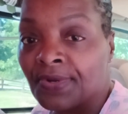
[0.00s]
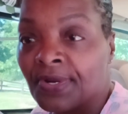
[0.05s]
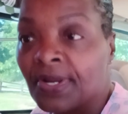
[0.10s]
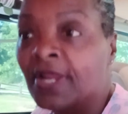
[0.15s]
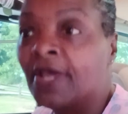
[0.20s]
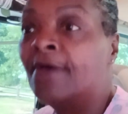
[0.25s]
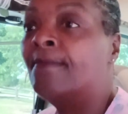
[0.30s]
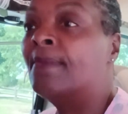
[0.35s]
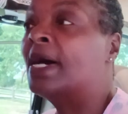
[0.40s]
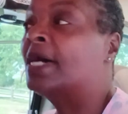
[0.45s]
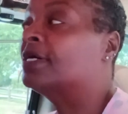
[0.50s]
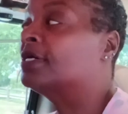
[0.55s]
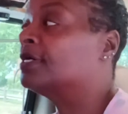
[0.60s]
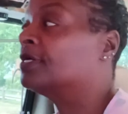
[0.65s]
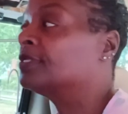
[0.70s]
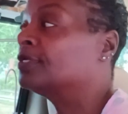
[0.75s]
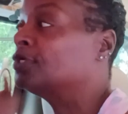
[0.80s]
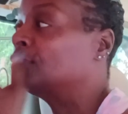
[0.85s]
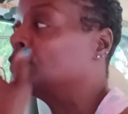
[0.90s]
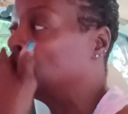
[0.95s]
Am I
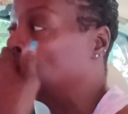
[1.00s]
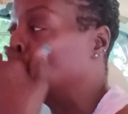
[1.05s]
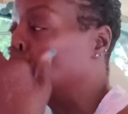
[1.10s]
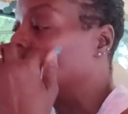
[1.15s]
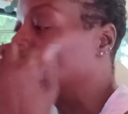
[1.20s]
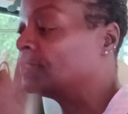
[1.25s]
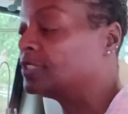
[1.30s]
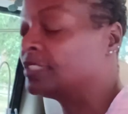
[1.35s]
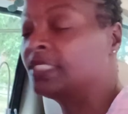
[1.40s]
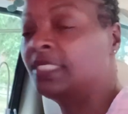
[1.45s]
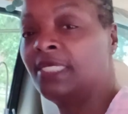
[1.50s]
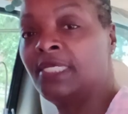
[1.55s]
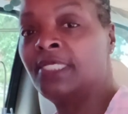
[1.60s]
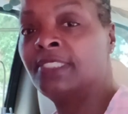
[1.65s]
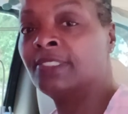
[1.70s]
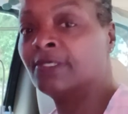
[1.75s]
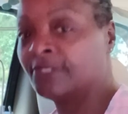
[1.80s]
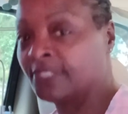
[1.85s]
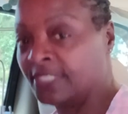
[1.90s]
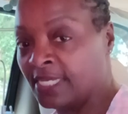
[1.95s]
gonna use
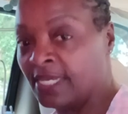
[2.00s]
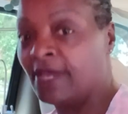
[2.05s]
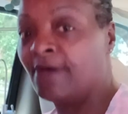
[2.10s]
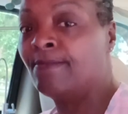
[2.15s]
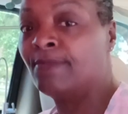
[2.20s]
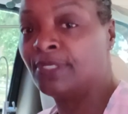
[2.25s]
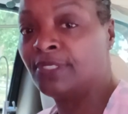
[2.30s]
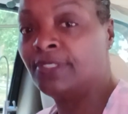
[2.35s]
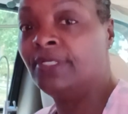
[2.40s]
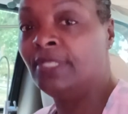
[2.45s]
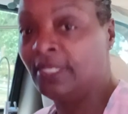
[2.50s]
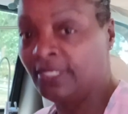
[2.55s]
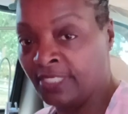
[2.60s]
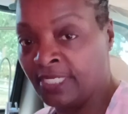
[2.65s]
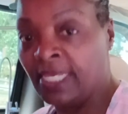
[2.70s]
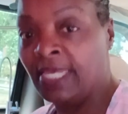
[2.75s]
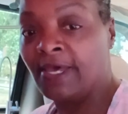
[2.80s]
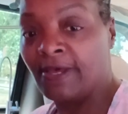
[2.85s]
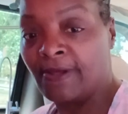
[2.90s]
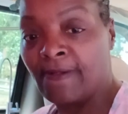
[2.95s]
these? Yeah,
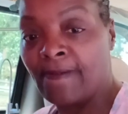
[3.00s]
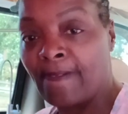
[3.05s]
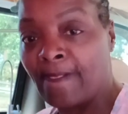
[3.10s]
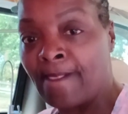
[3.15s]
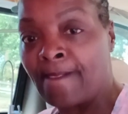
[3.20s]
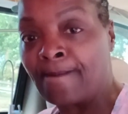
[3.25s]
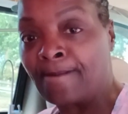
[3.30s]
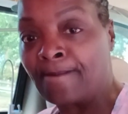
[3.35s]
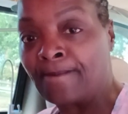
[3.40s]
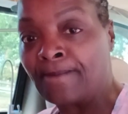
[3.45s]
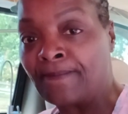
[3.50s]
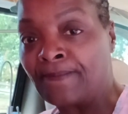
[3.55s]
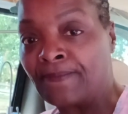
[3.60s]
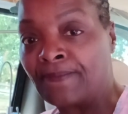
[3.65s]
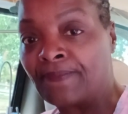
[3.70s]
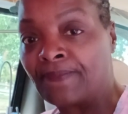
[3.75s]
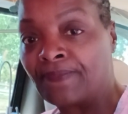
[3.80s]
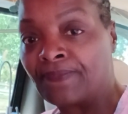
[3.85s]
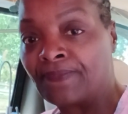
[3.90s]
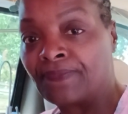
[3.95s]
yeah.
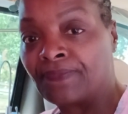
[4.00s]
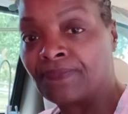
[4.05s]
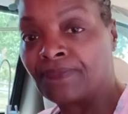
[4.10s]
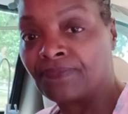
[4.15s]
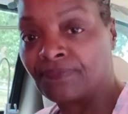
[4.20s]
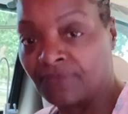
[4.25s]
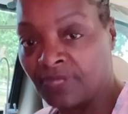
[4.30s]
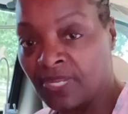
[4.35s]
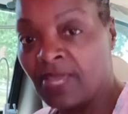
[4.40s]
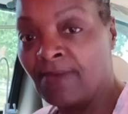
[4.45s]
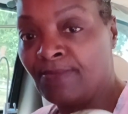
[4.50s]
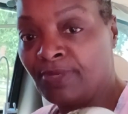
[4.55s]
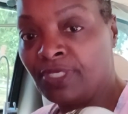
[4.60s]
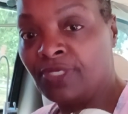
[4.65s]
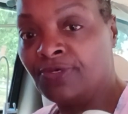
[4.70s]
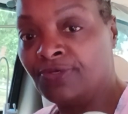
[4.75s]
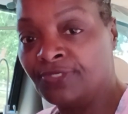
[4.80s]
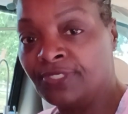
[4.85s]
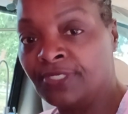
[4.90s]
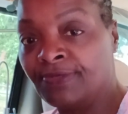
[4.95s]
Yeah, I'm gonna
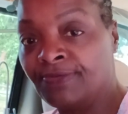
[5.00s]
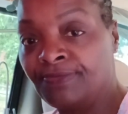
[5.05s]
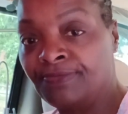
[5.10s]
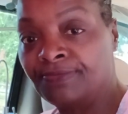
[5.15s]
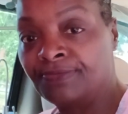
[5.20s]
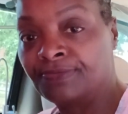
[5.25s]
use them.